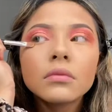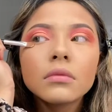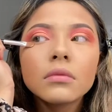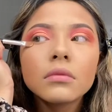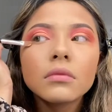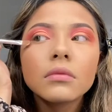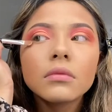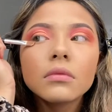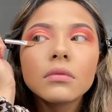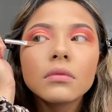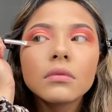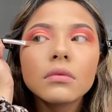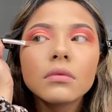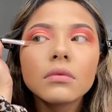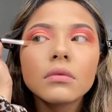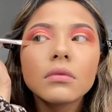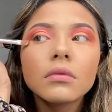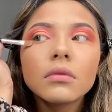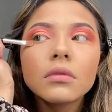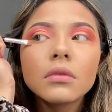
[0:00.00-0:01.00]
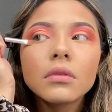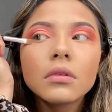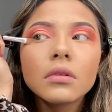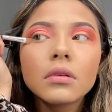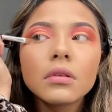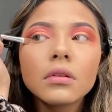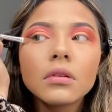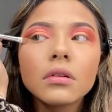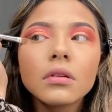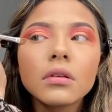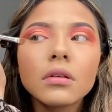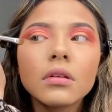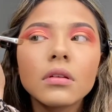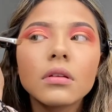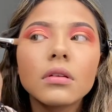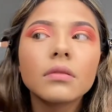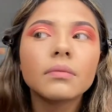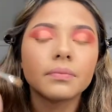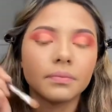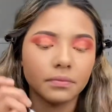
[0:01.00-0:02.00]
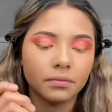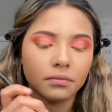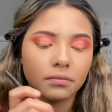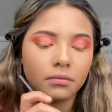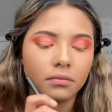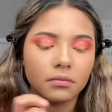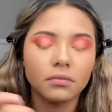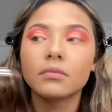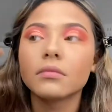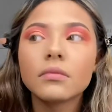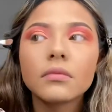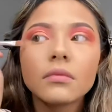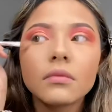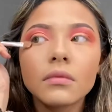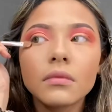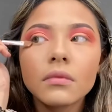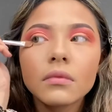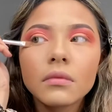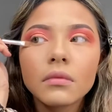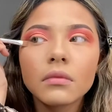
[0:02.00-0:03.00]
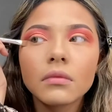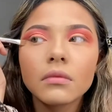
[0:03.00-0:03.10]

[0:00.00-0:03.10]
No one is speaking in this clip.